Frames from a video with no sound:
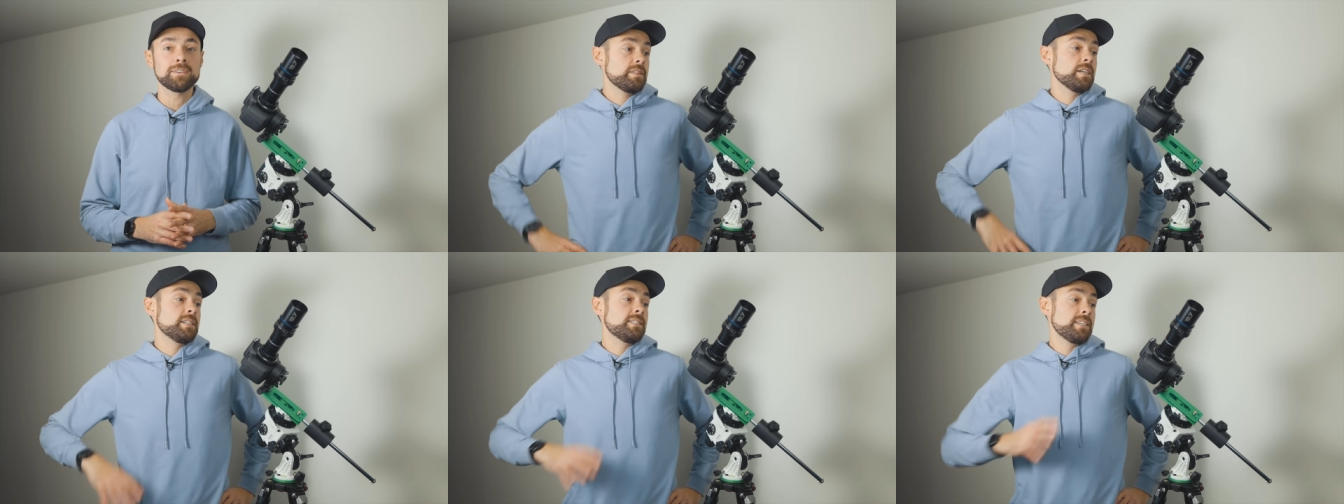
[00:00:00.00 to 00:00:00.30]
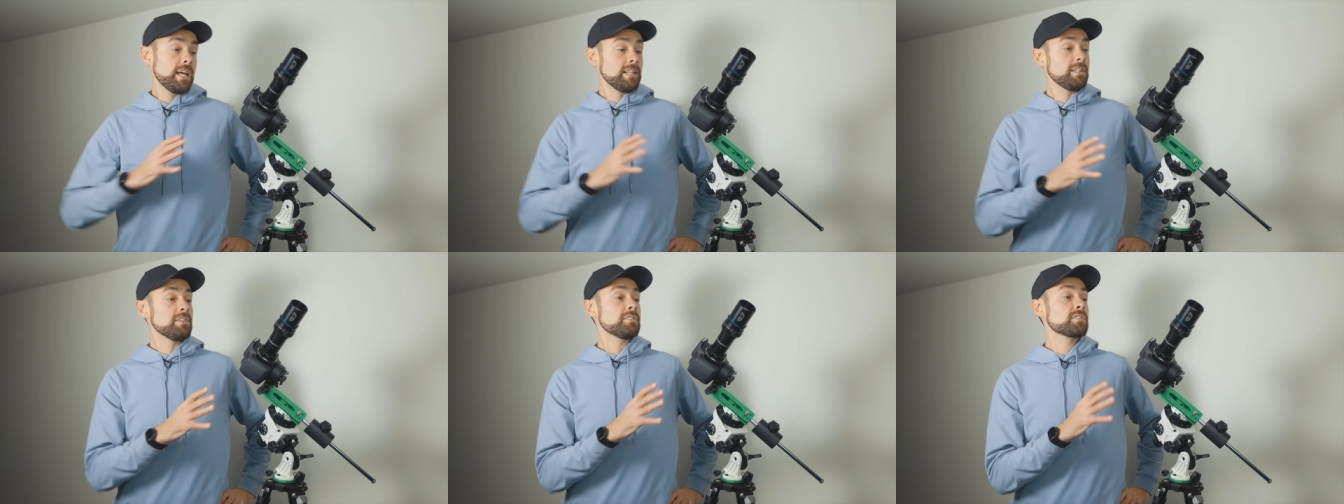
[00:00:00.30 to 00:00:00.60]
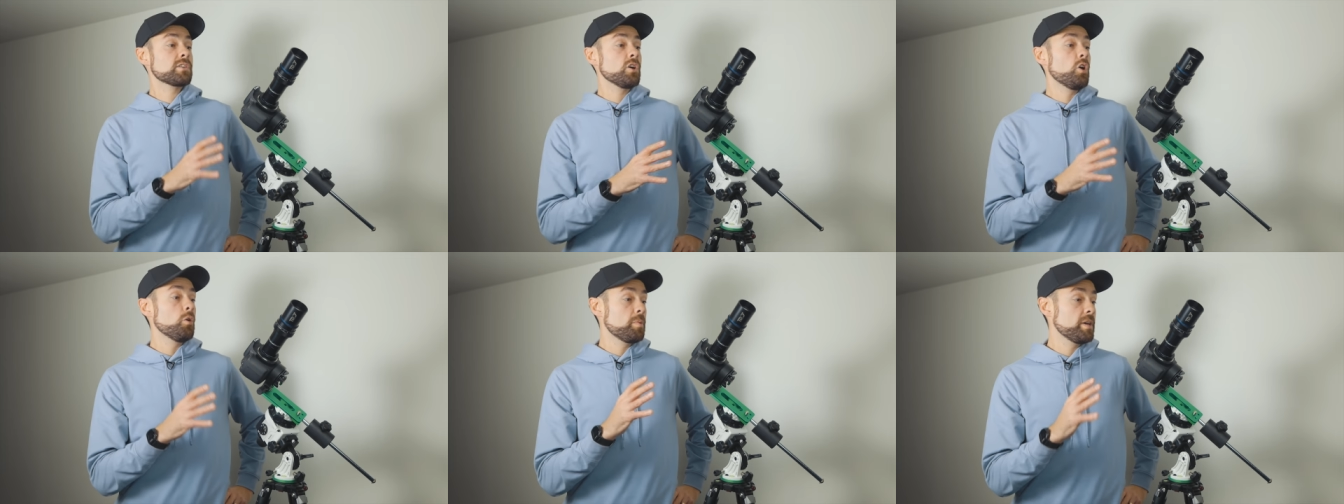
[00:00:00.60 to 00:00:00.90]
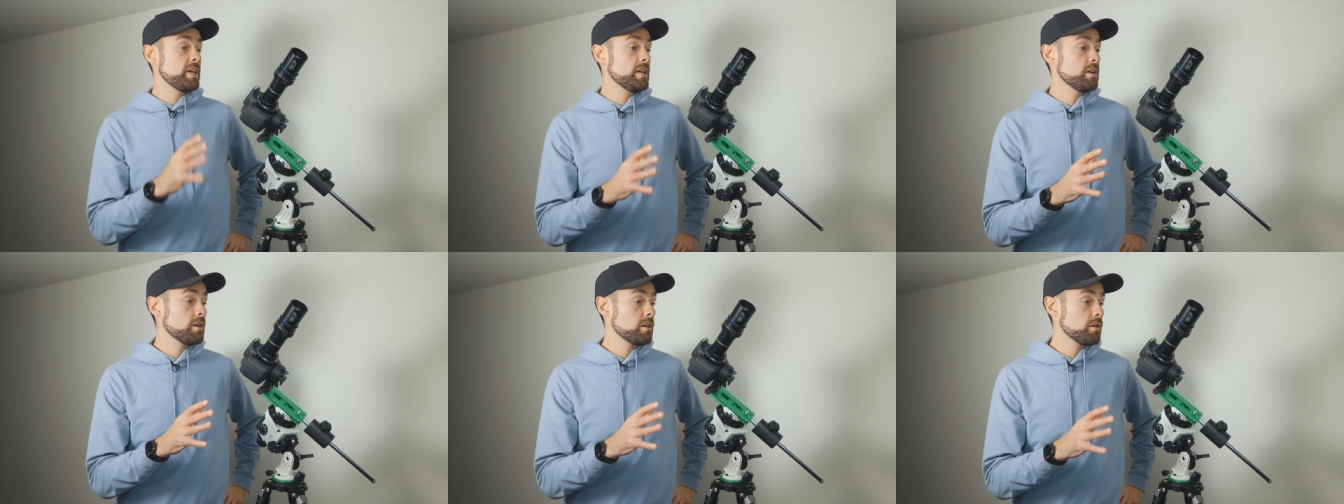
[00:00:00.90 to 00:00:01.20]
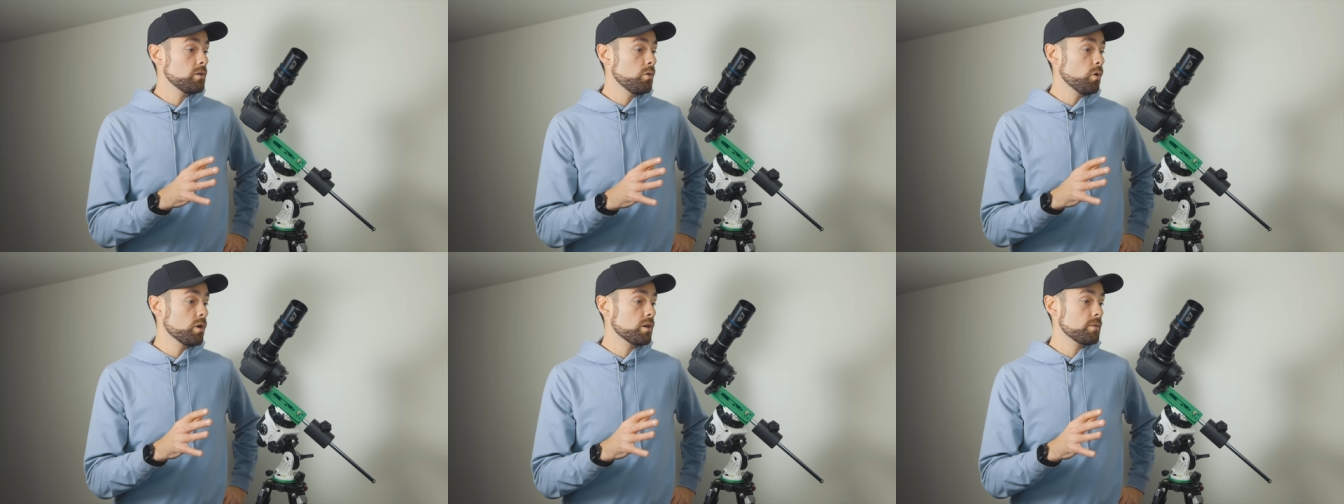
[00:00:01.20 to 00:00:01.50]
The telescope here,
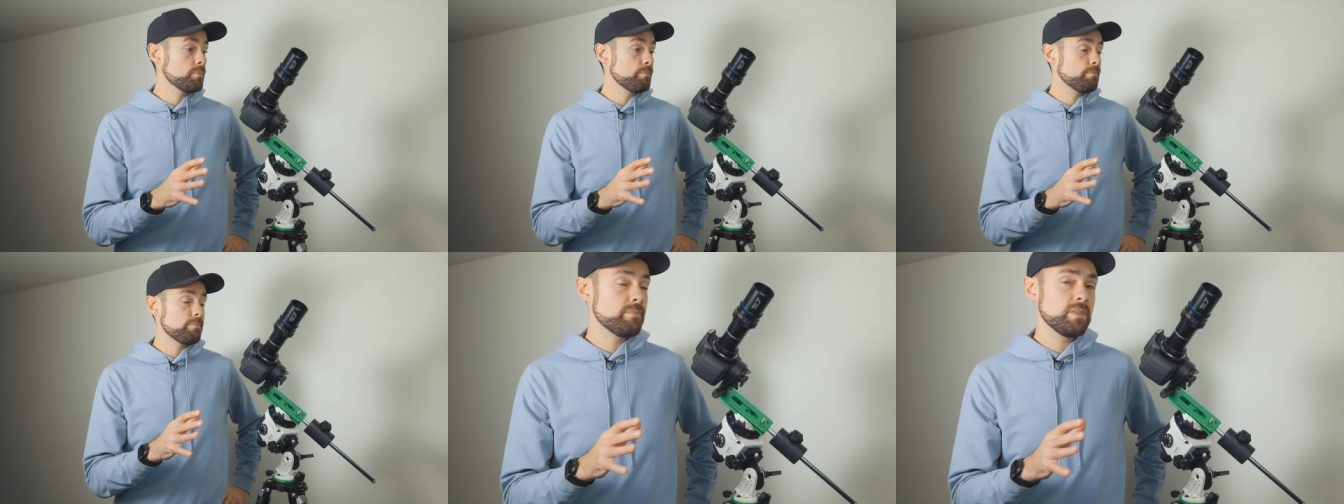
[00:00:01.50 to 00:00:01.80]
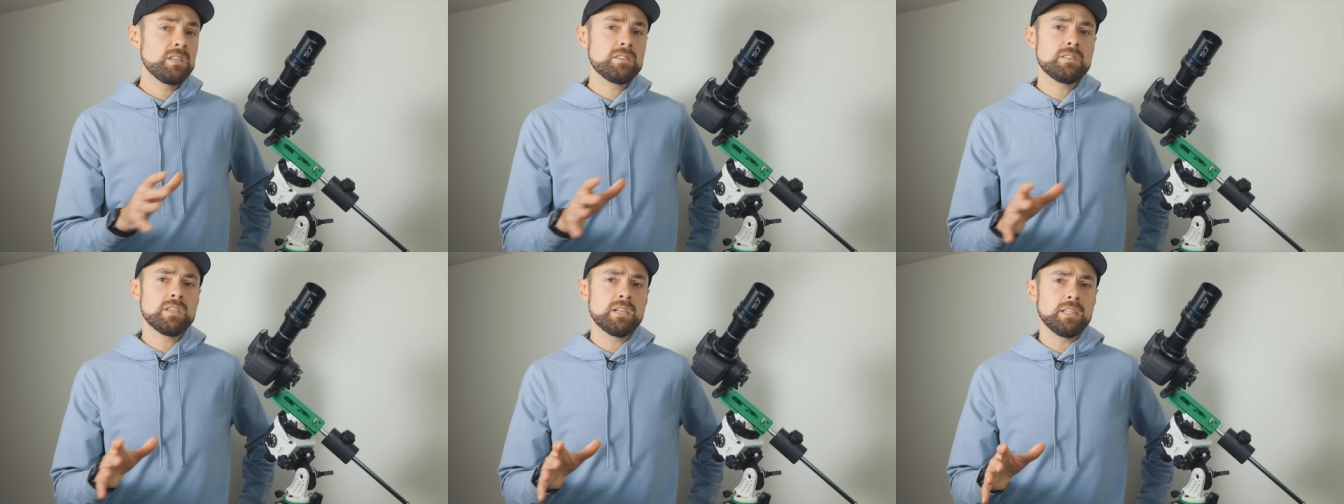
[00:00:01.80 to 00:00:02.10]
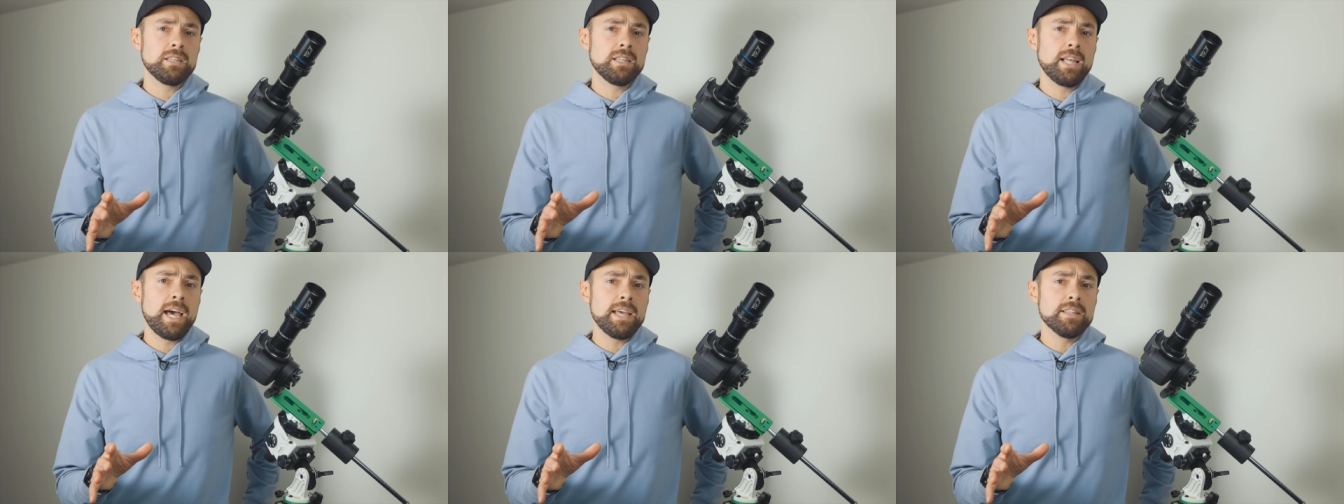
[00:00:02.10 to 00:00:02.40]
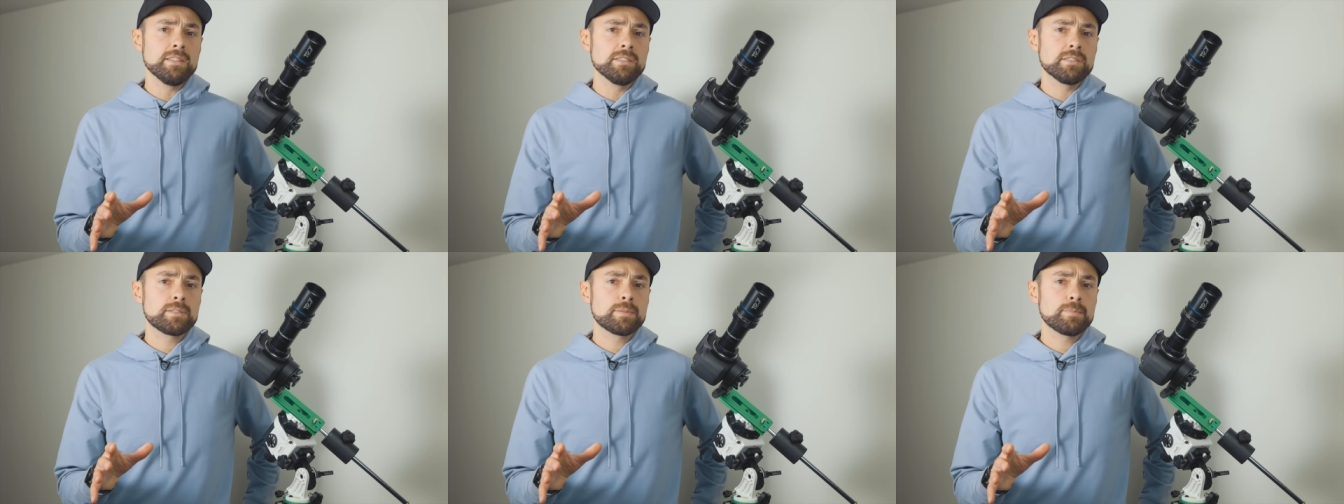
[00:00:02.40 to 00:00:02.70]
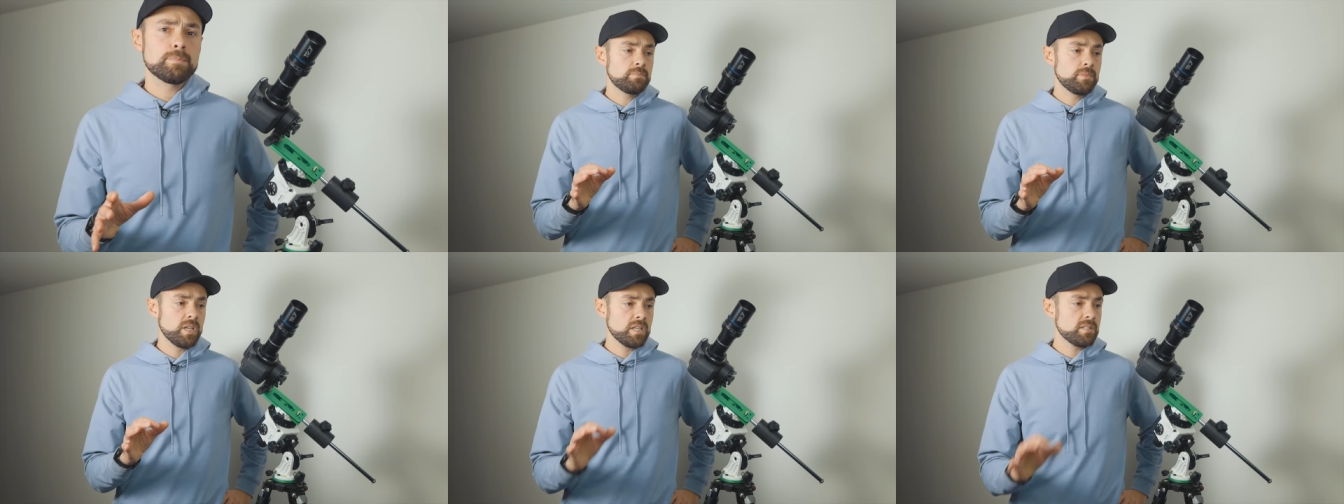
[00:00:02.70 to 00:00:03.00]
or is it a
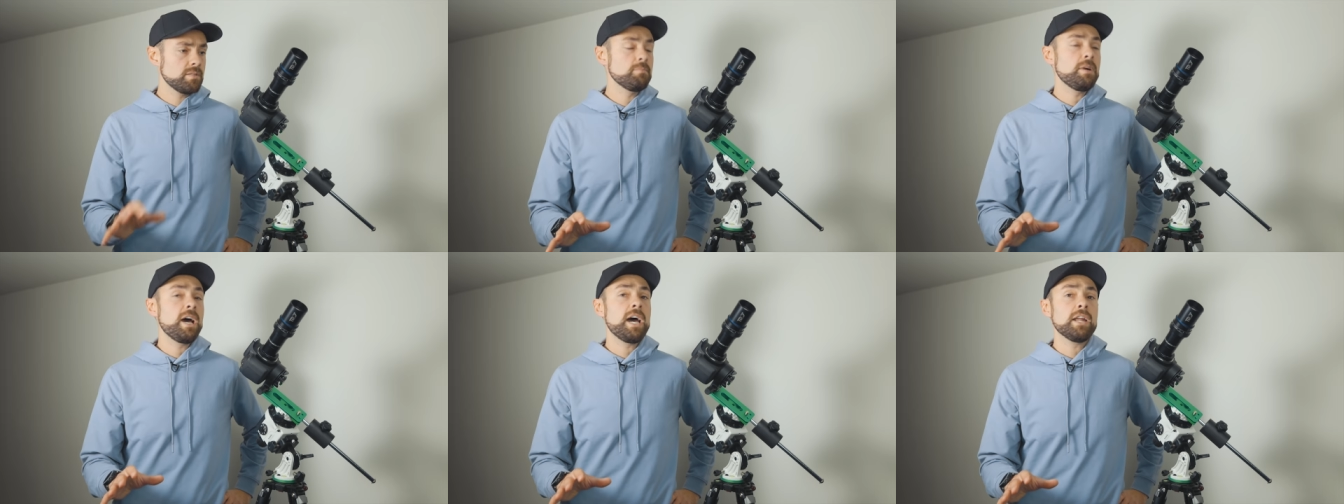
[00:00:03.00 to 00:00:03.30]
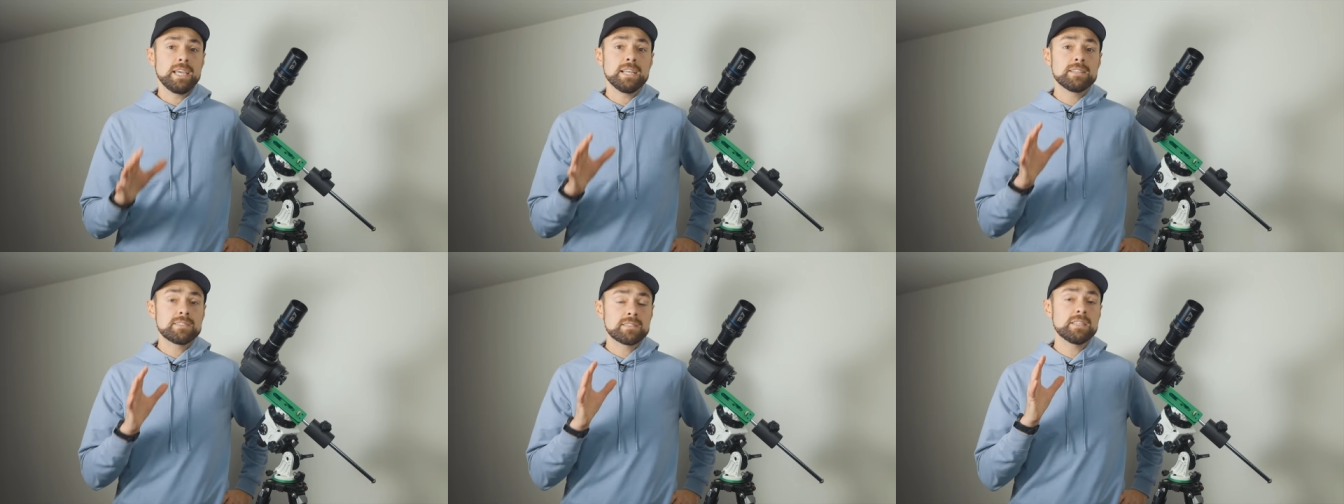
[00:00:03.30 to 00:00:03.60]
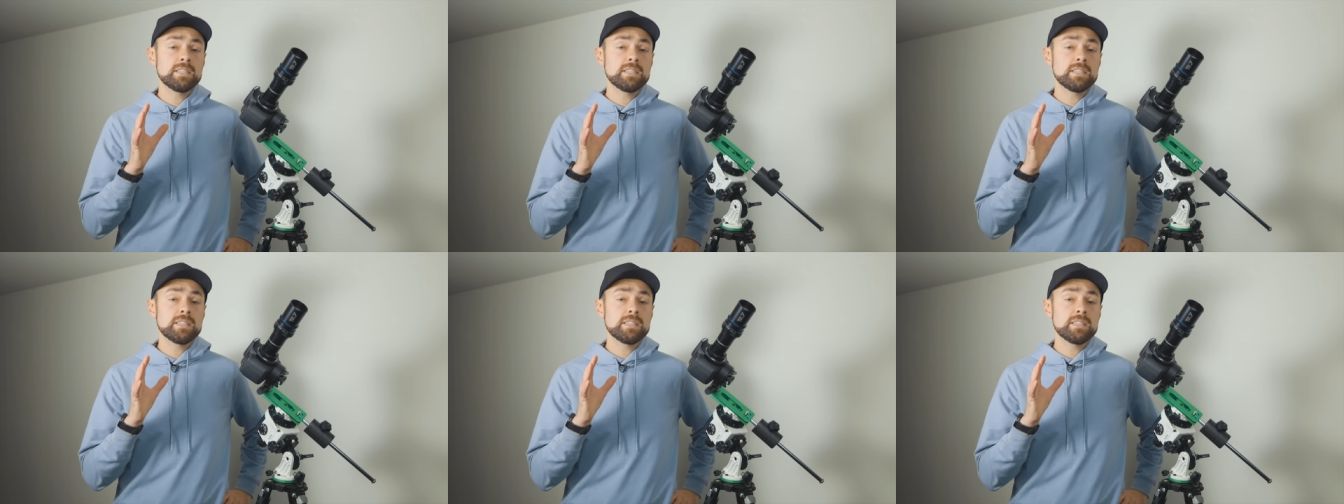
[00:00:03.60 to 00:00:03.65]
lens? Doesn't matter. It's